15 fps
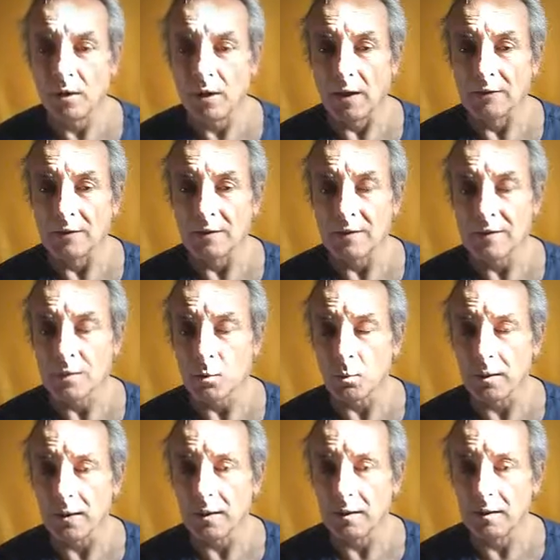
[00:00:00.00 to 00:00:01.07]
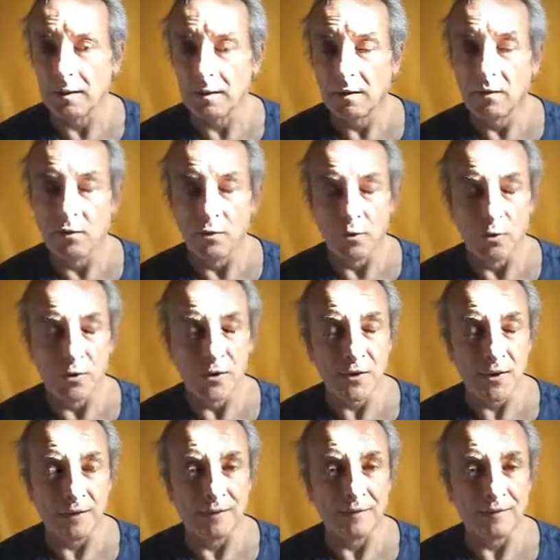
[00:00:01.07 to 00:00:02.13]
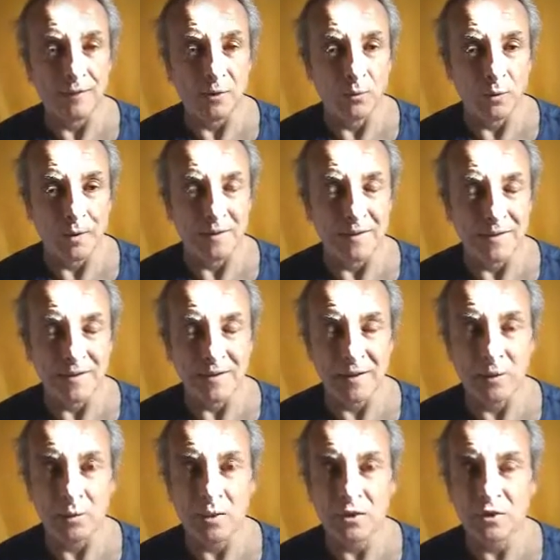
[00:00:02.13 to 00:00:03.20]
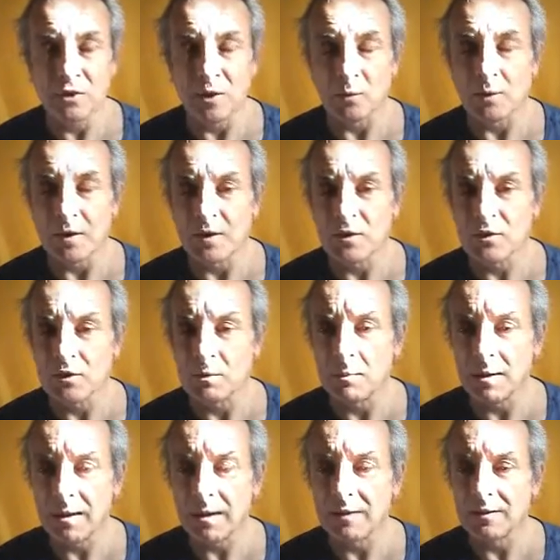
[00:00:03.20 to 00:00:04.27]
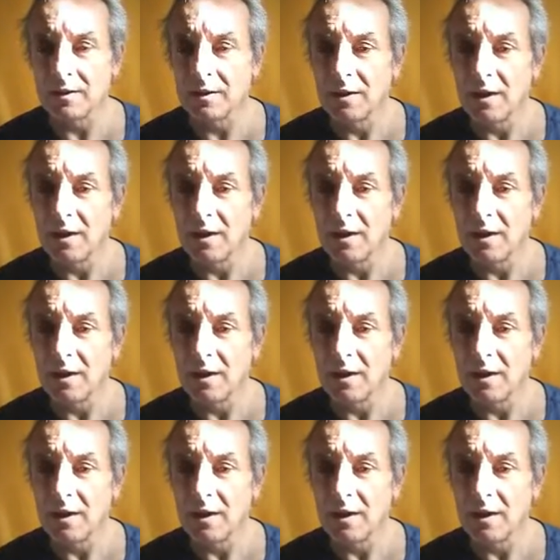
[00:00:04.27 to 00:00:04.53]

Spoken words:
And in this way, those things that we distinguish, that we discriminate,